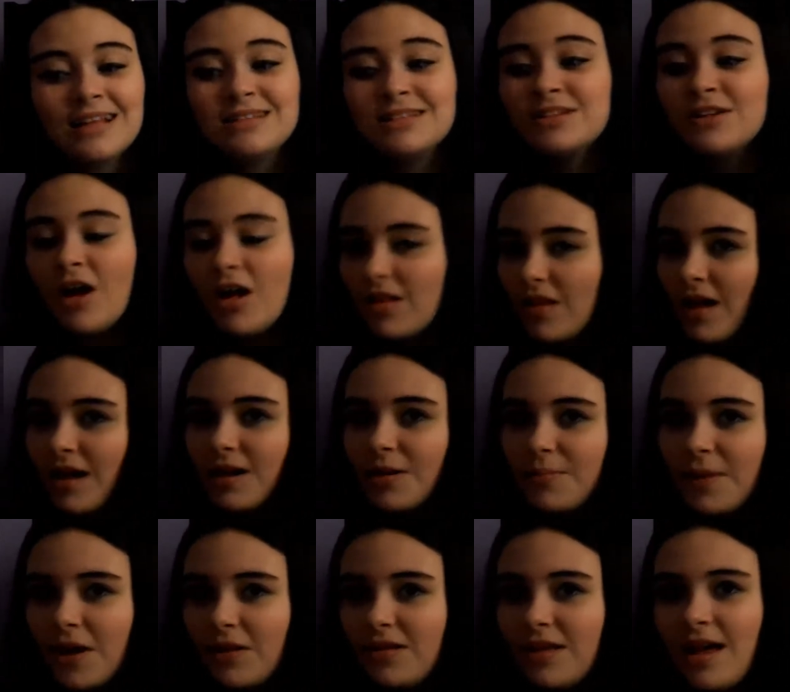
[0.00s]
did not like
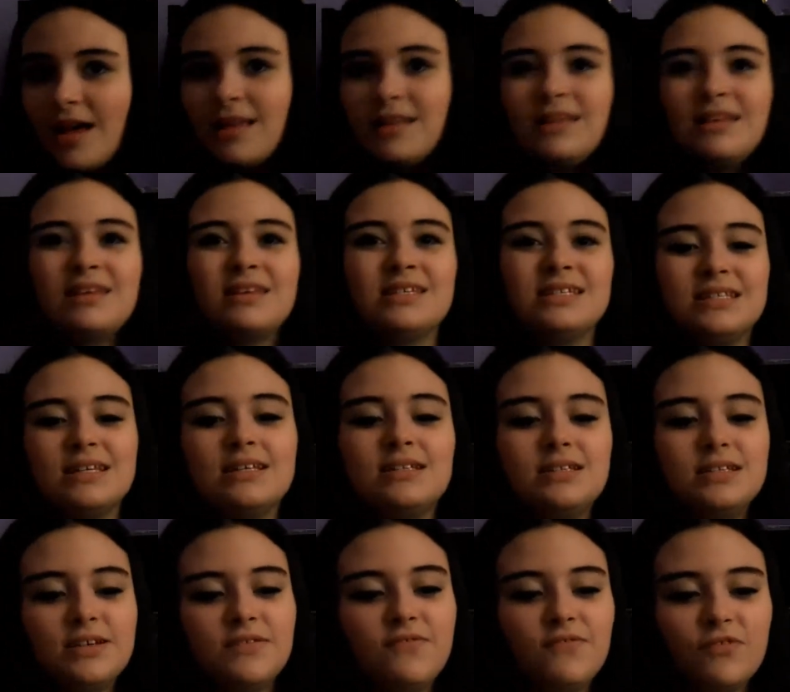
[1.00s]
about that is the
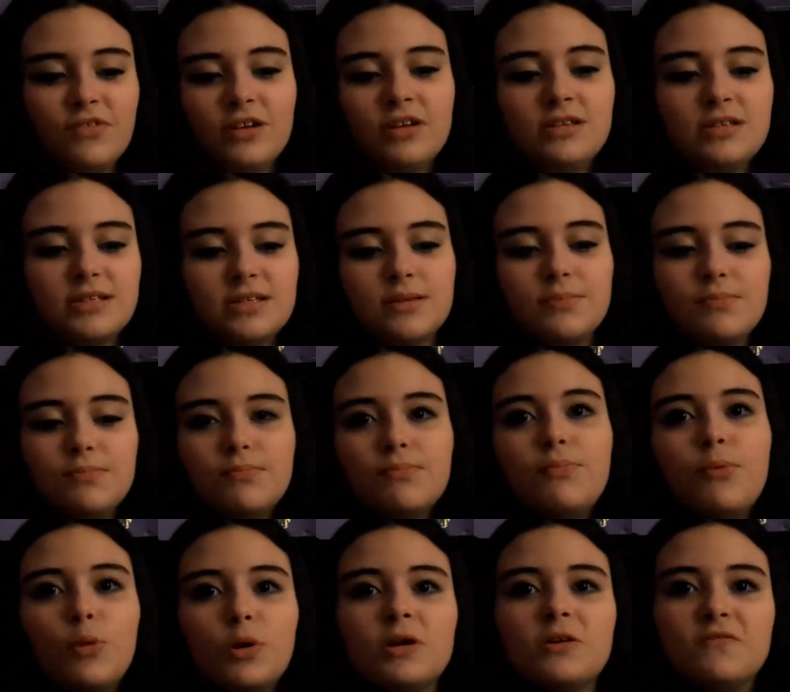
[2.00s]
different
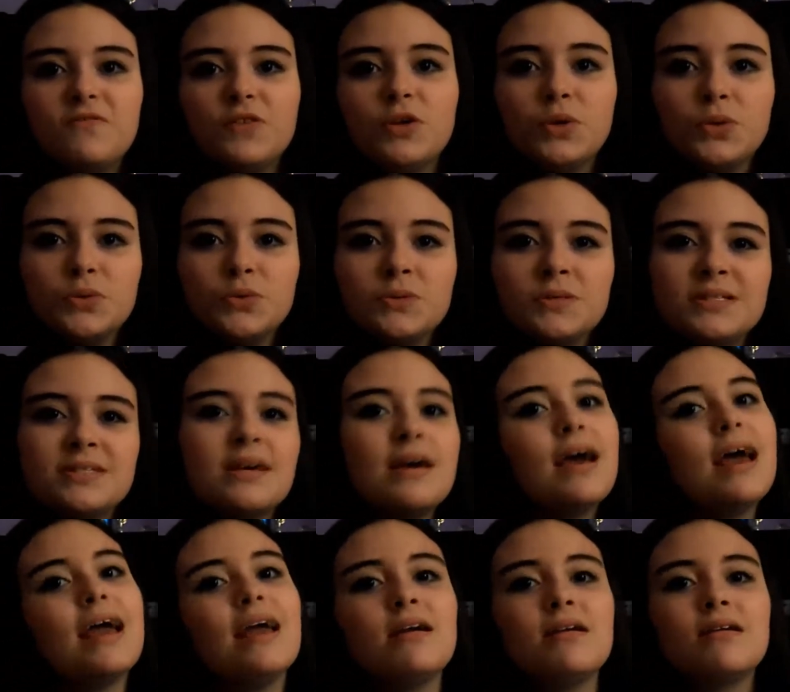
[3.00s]
point of views.
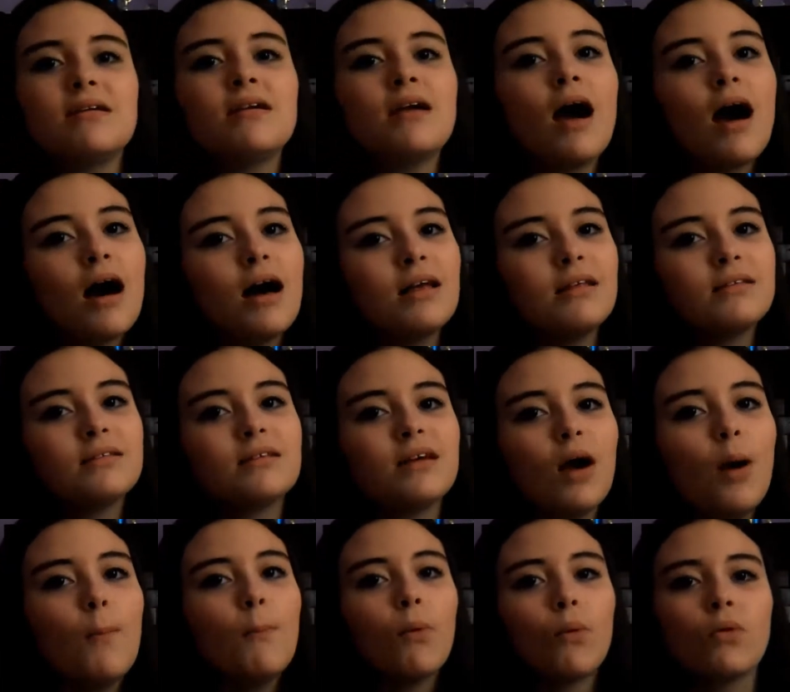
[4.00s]
It got
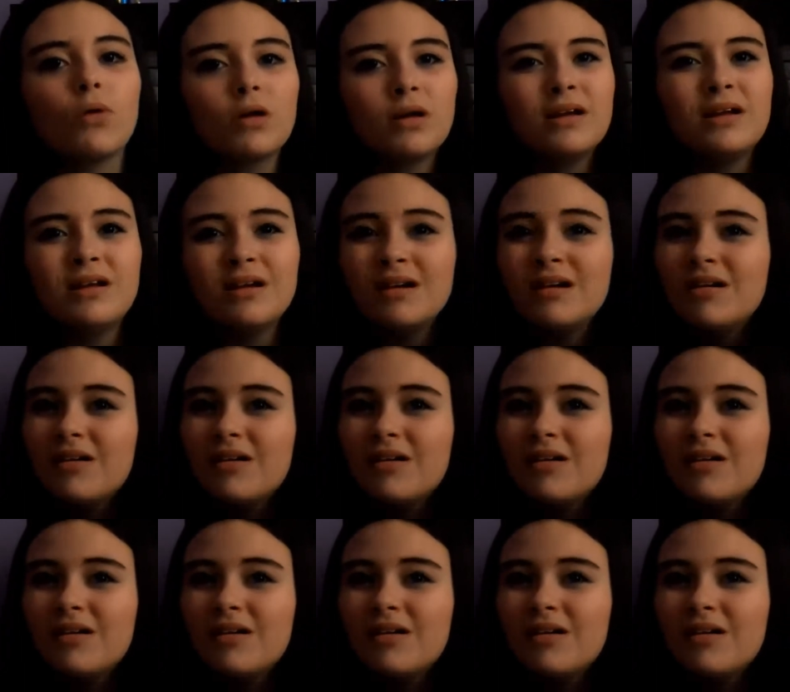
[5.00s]
boring,